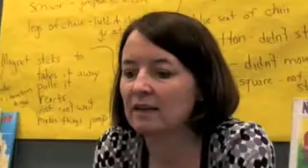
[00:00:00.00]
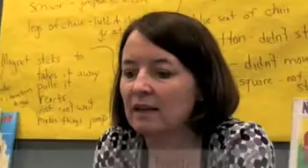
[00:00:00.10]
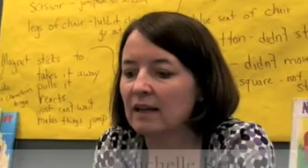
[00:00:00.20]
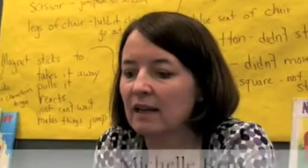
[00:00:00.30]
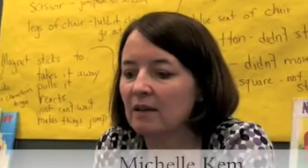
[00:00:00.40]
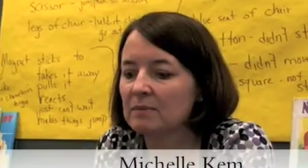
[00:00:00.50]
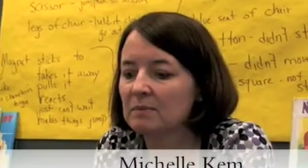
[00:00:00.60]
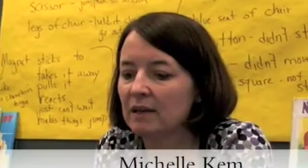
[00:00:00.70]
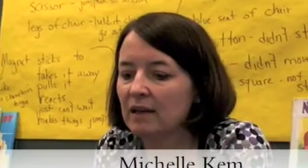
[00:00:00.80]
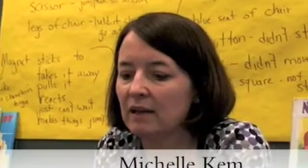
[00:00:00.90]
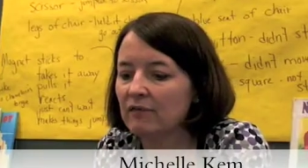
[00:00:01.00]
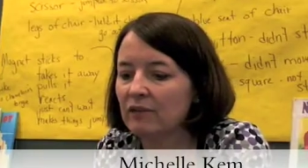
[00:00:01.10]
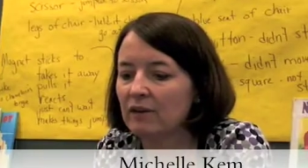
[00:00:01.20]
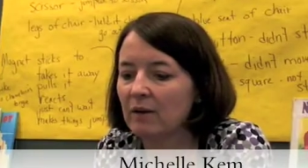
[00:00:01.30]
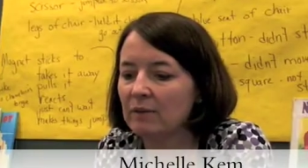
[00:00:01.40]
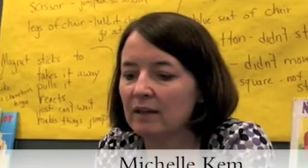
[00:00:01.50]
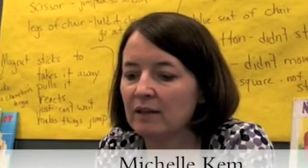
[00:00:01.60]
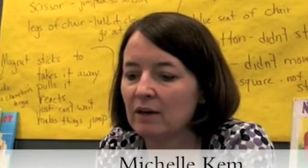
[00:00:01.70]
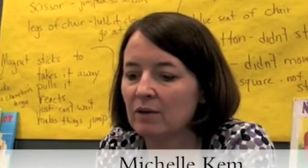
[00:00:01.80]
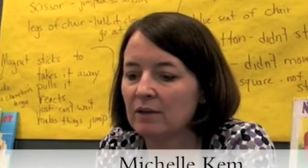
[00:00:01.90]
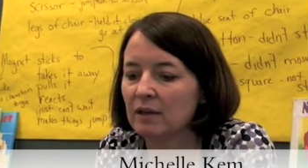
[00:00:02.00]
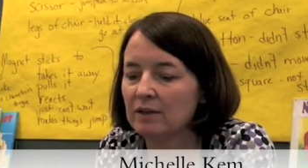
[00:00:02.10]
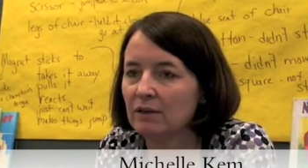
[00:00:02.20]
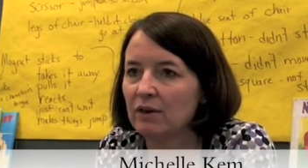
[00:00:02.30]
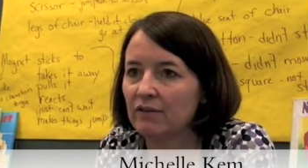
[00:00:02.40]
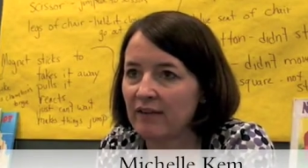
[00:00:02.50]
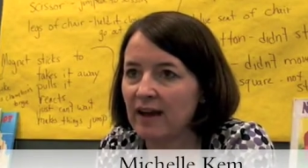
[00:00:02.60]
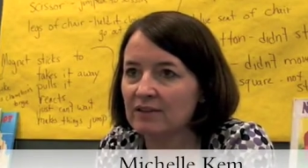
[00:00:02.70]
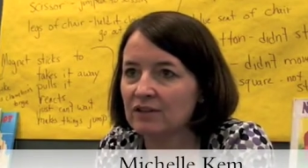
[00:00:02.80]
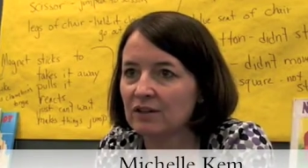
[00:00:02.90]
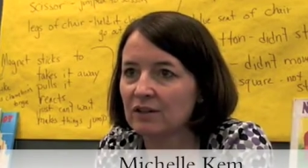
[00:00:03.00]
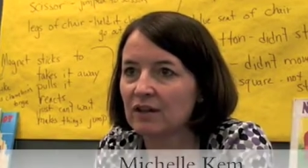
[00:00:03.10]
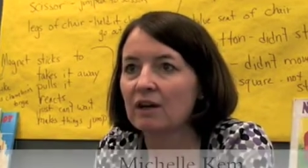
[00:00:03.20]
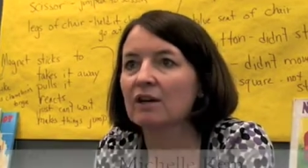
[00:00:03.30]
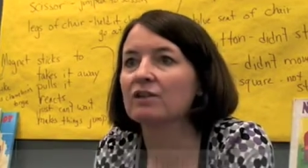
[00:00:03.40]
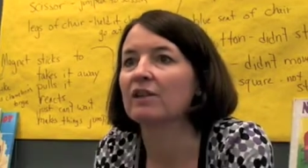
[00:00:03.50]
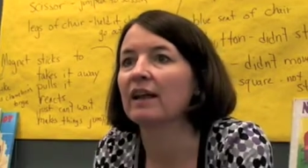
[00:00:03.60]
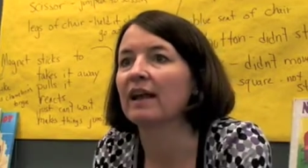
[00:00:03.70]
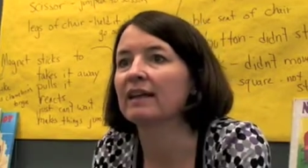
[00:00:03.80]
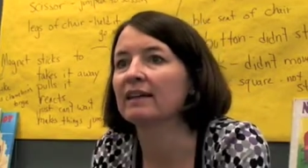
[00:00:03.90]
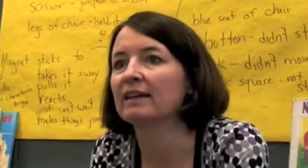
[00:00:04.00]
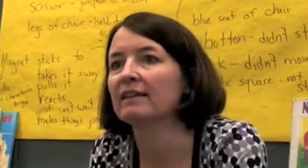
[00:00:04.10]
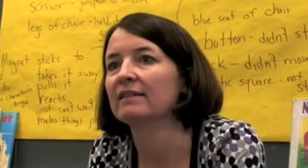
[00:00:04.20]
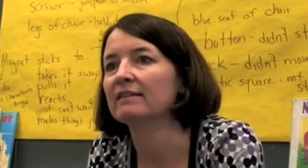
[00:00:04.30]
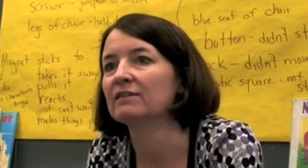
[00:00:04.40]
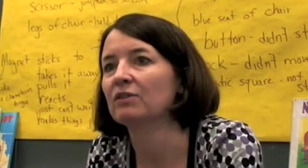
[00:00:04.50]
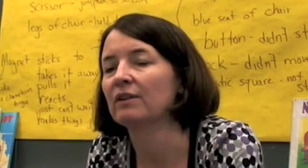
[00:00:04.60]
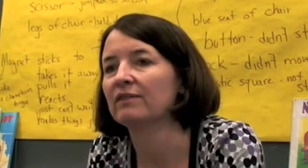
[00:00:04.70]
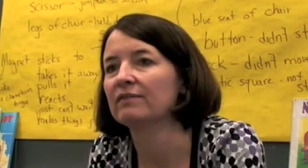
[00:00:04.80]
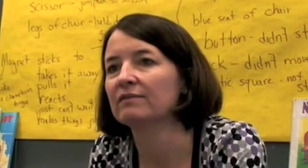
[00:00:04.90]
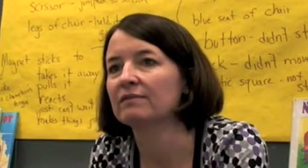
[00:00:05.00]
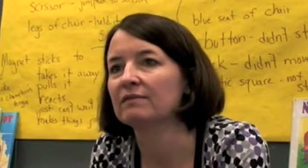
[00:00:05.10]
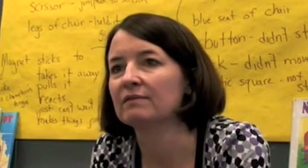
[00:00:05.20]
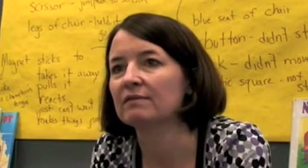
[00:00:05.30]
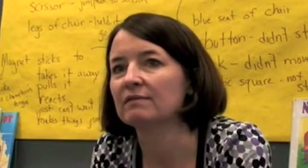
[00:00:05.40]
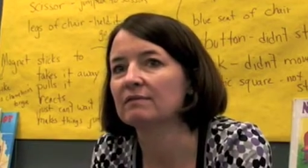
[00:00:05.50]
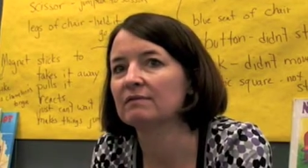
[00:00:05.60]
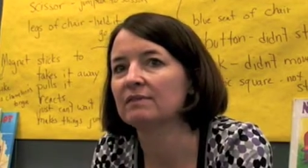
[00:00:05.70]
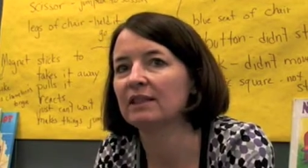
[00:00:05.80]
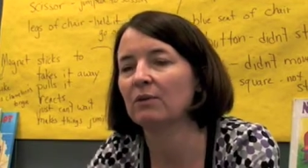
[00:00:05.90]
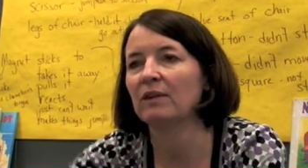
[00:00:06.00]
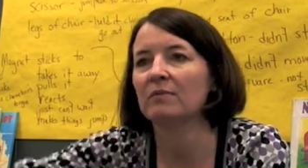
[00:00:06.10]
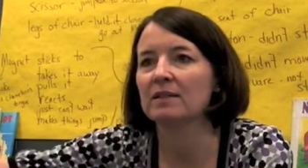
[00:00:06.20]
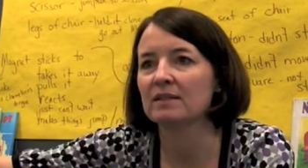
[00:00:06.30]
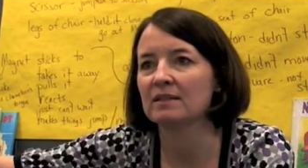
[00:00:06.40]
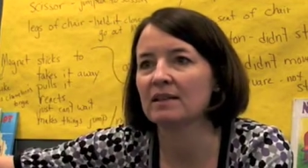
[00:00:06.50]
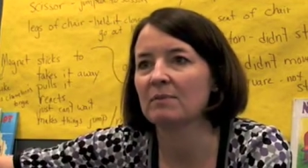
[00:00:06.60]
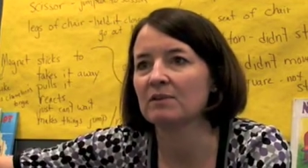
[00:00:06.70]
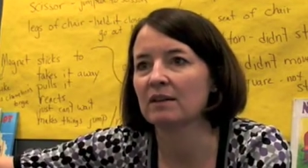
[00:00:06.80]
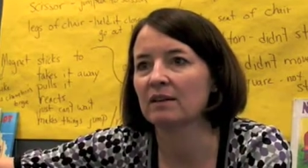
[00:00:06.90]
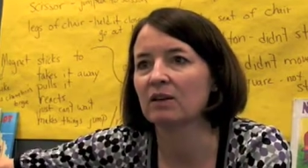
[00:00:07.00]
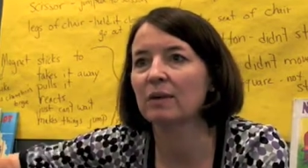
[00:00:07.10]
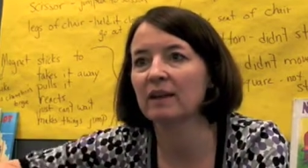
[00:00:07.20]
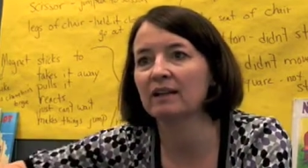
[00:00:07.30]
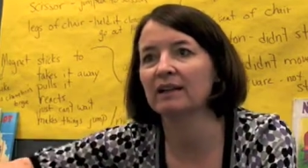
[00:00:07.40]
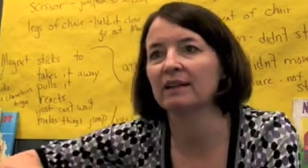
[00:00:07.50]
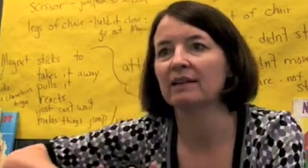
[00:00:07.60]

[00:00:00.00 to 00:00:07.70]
It helps me figure out what they know and, and don't know faster, so then I can sort of deal with a misconception quickly.